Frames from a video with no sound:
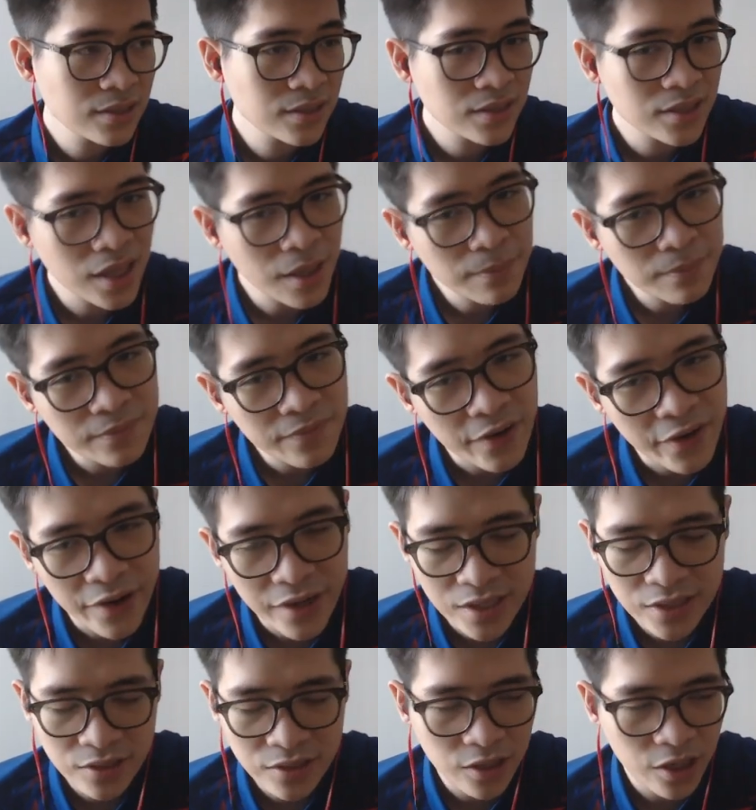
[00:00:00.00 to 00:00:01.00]
I'm very
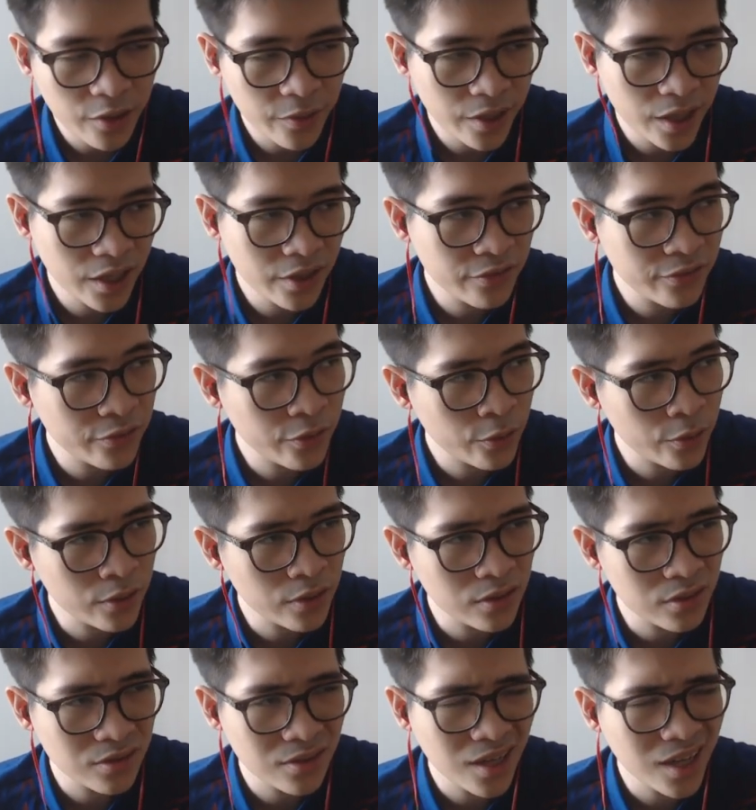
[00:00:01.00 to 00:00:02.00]
sorry
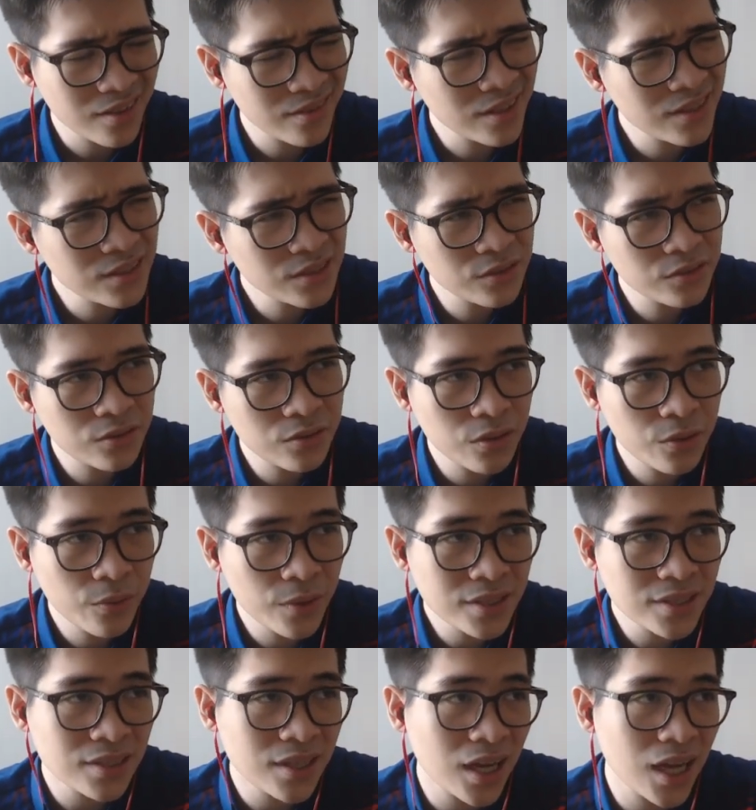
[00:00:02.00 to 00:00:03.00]
for I think 2
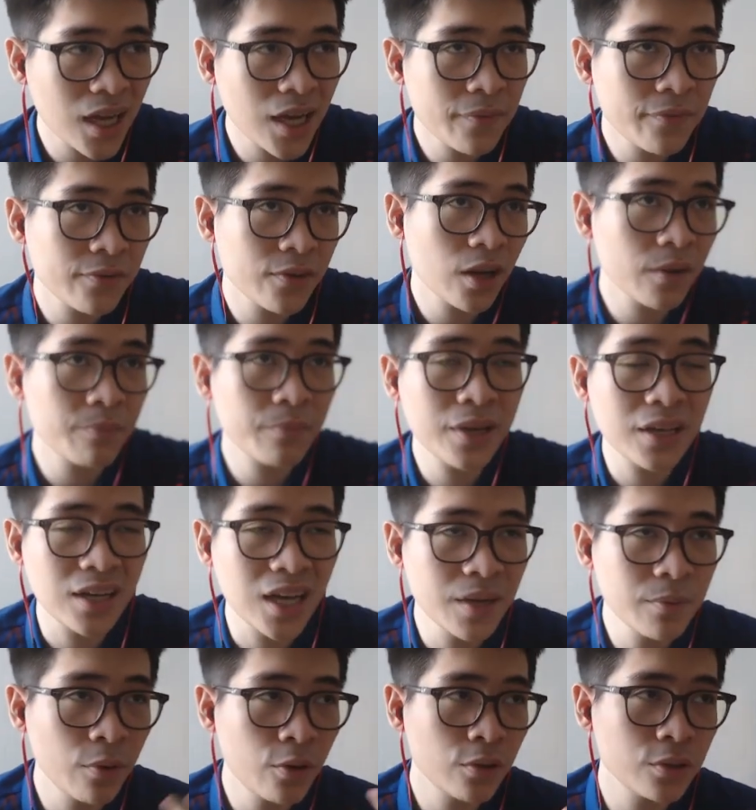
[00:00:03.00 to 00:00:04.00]
weeks I have not been
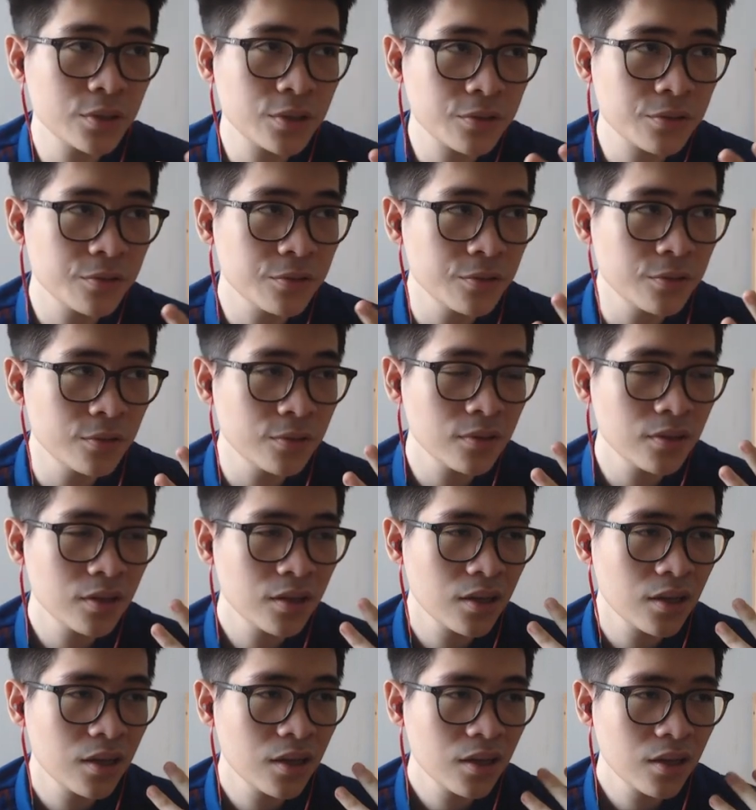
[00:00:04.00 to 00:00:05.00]
able to
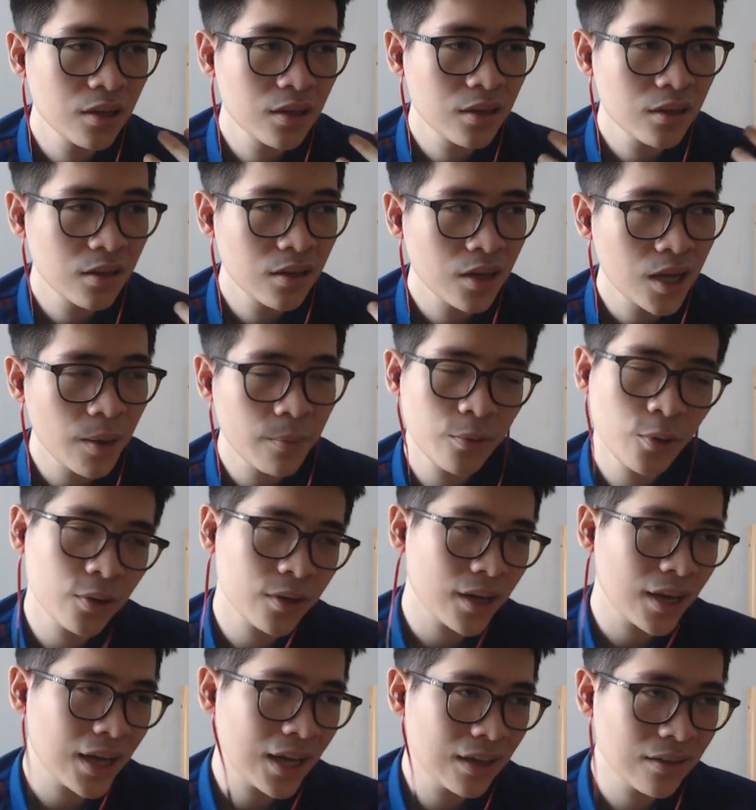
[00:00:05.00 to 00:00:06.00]
upload
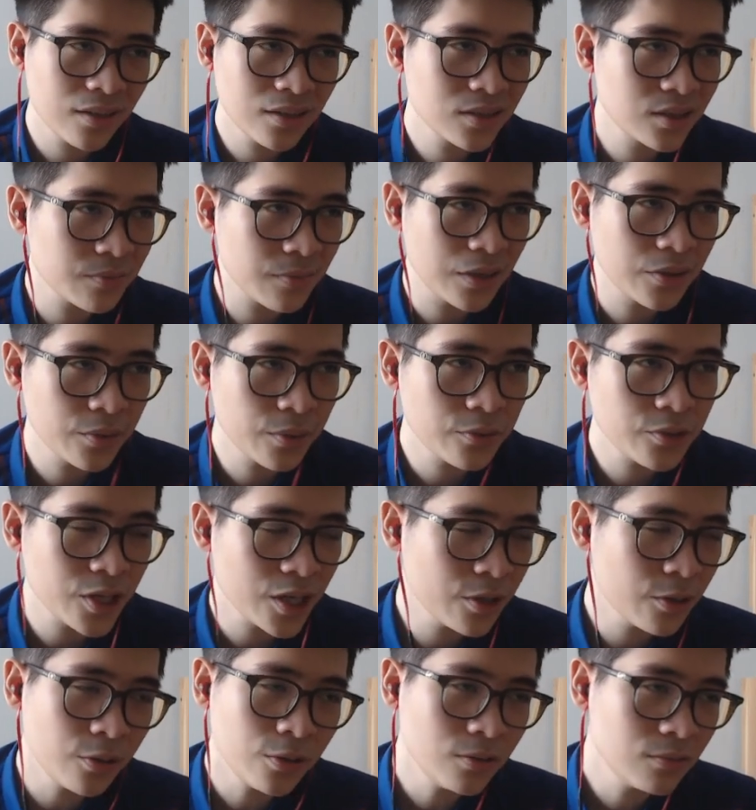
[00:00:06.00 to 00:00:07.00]
anything to my YouTube
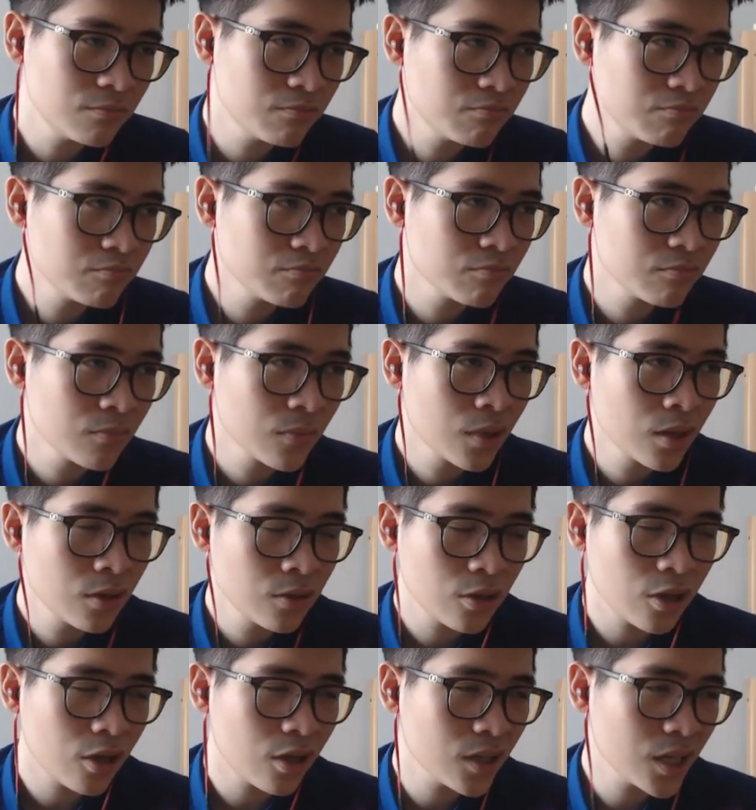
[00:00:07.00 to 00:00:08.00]
channel.
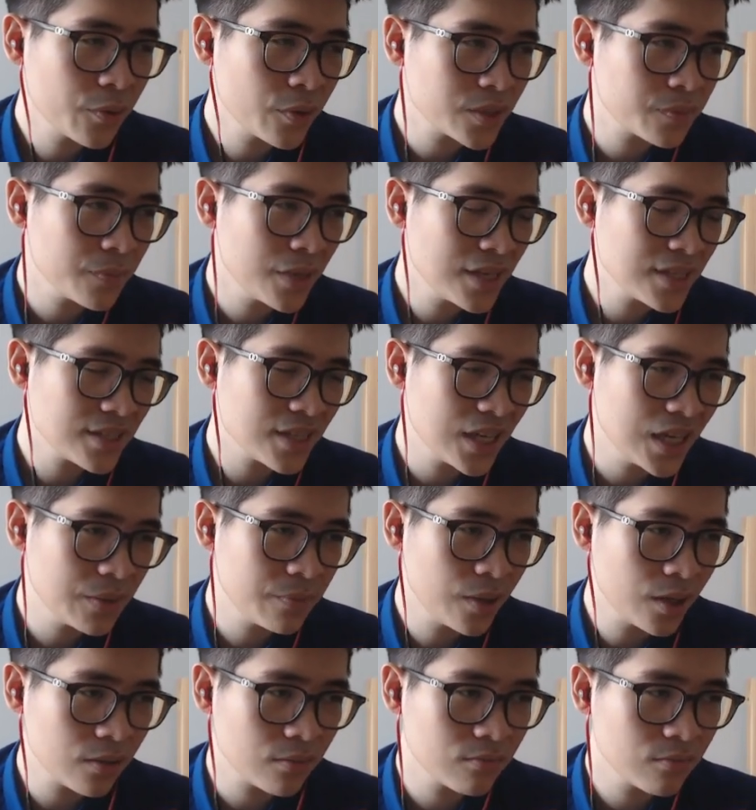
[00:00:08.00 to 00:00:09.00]
Not only was busy,
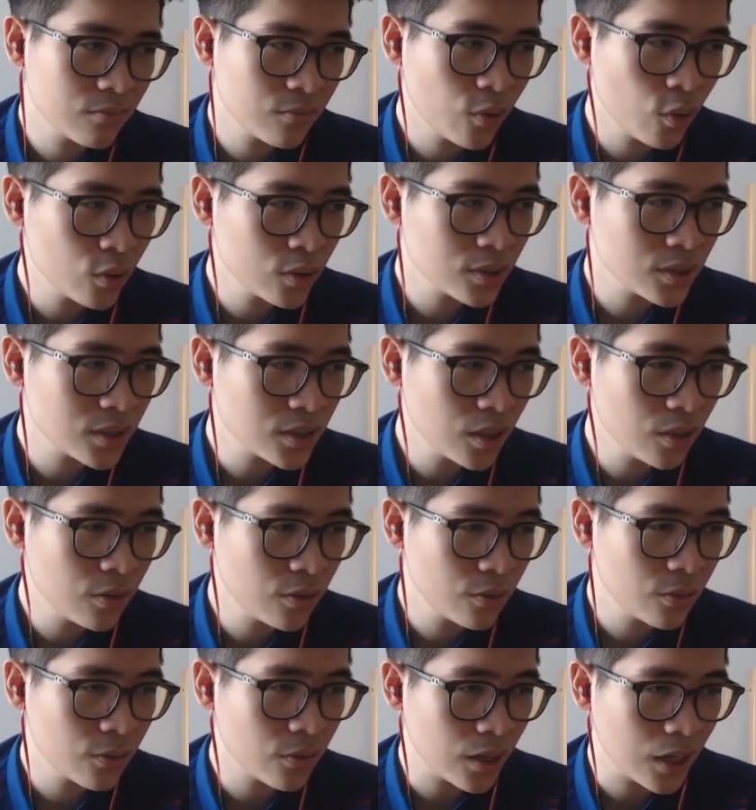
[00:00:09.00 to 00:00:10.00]
but
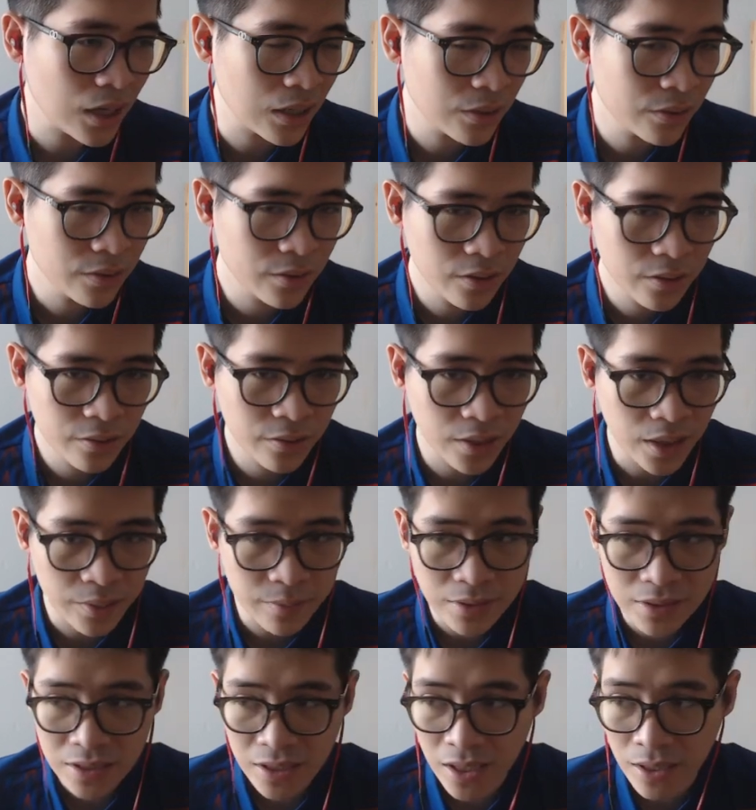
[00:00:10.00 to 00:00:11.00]
also I couldn't have
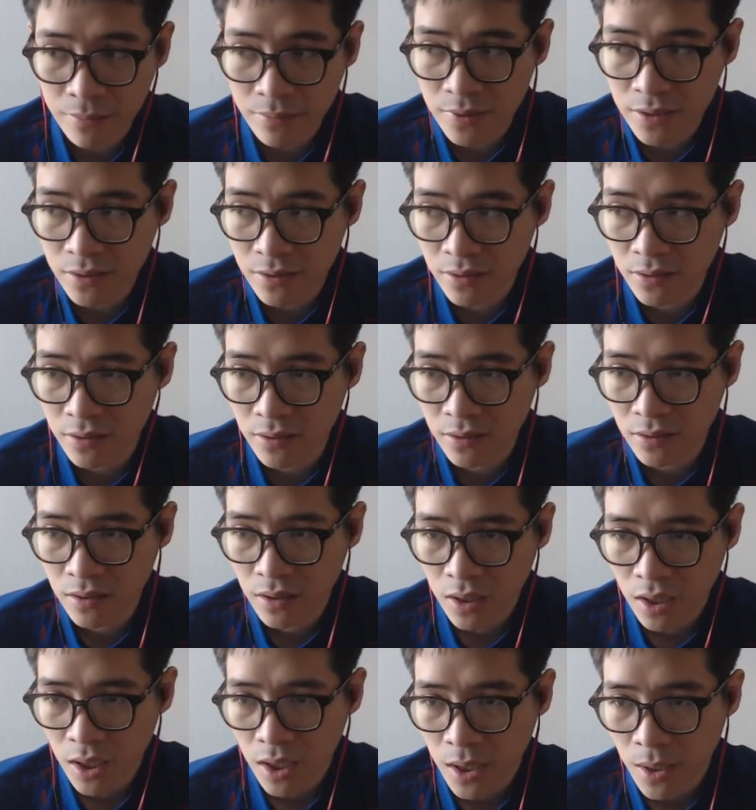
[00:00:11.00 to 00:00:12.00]
the time to
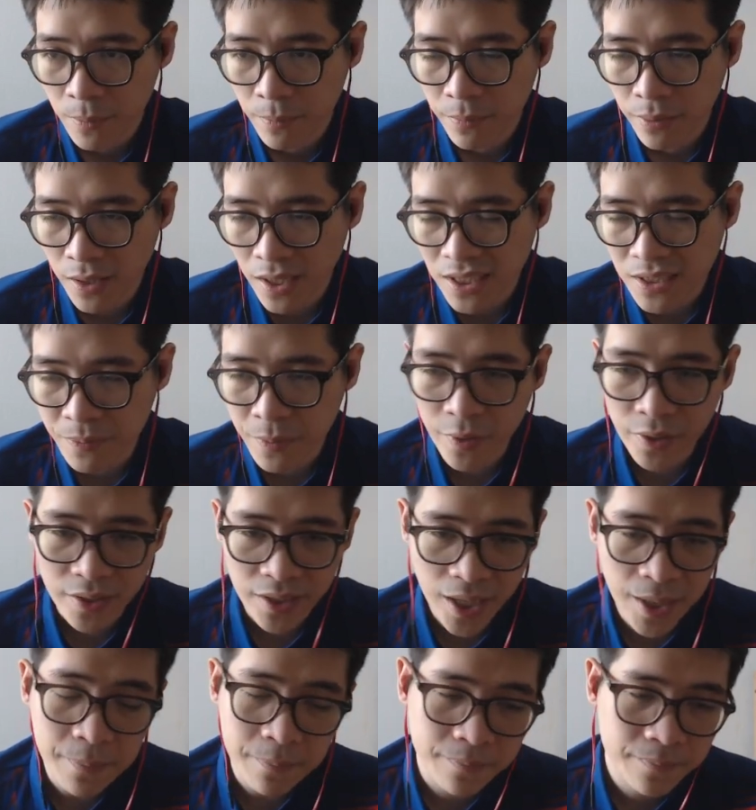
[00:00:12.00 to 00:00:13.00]
play speedrun
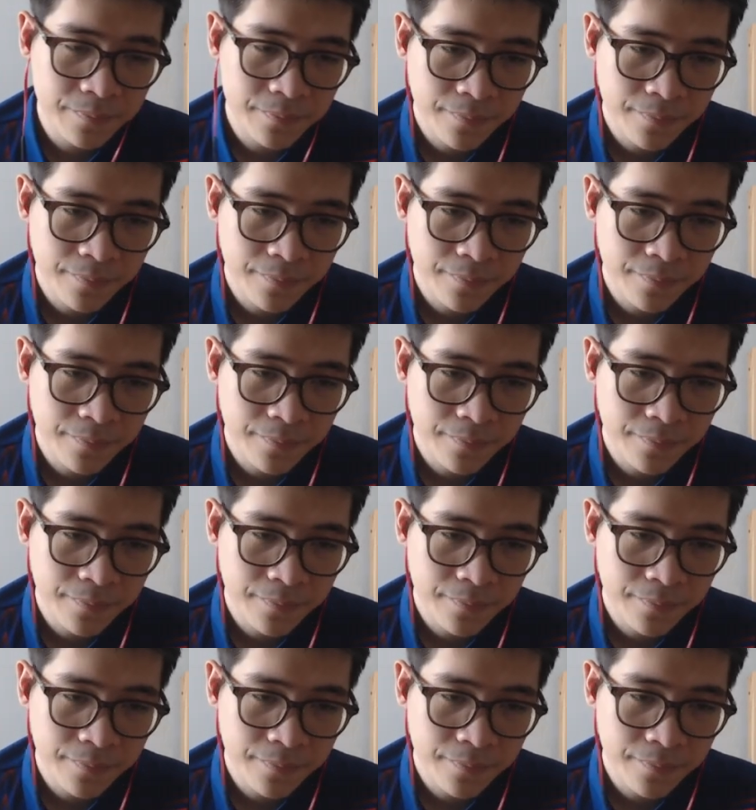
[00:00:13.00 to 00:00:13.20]
game.